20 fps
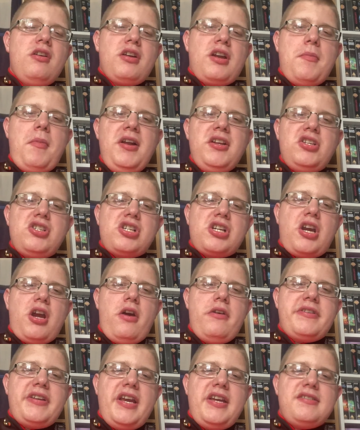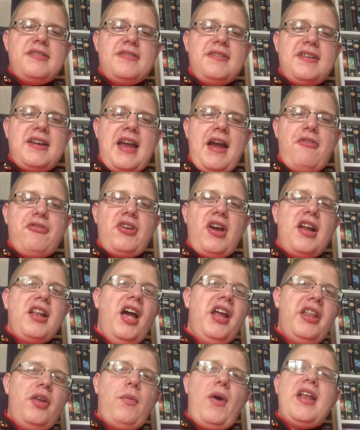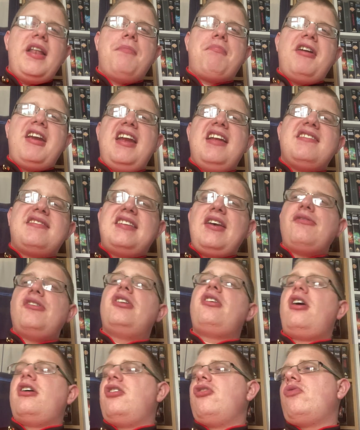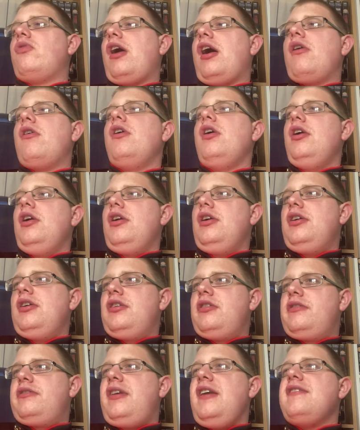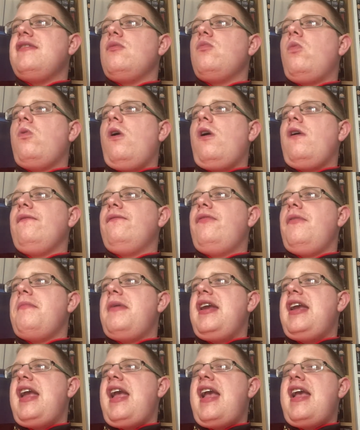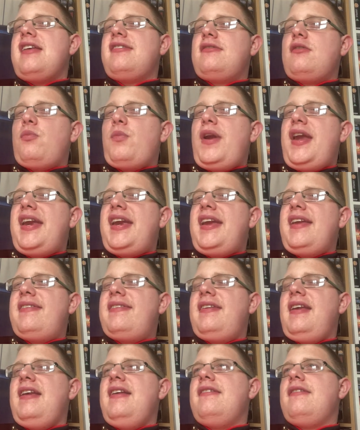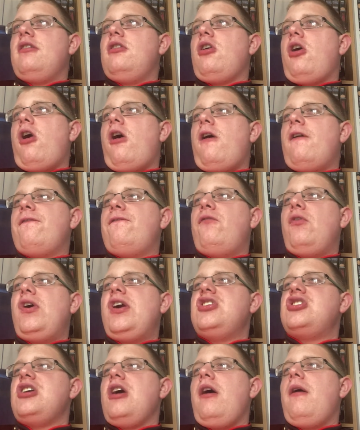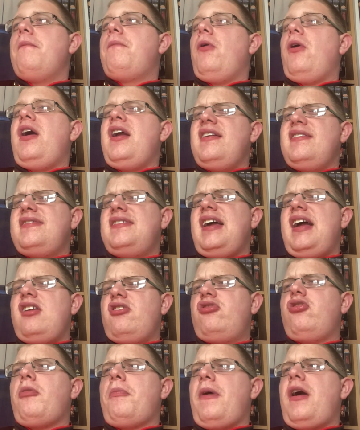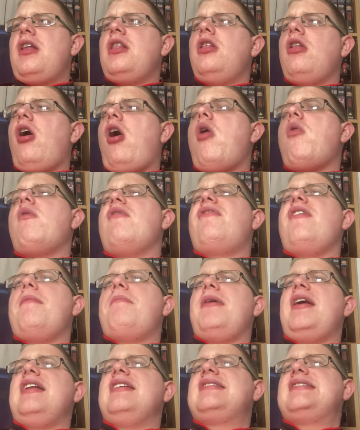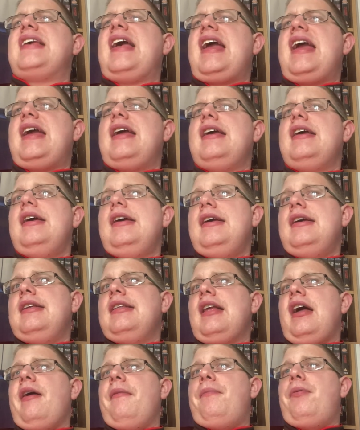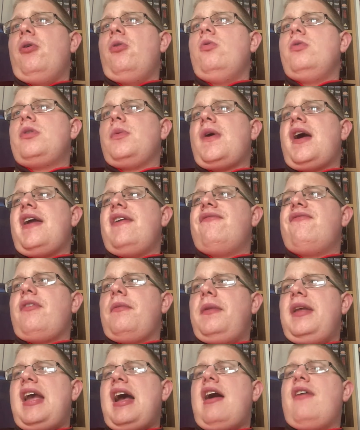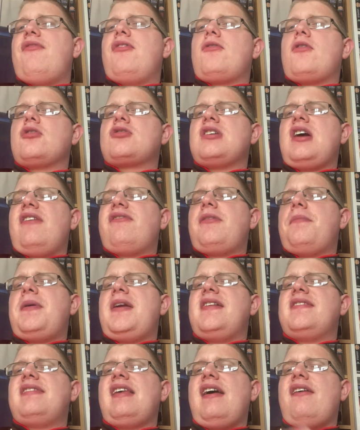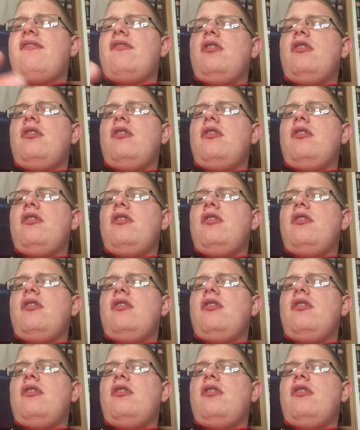Commander Chakotay is a good character. I like the way they bring in 7 and 9 as well. Season 1 for me is the weakest season of Voyager. But it sets up a lot with it being set, like, pulled away from the Alpha Quadrant after being set,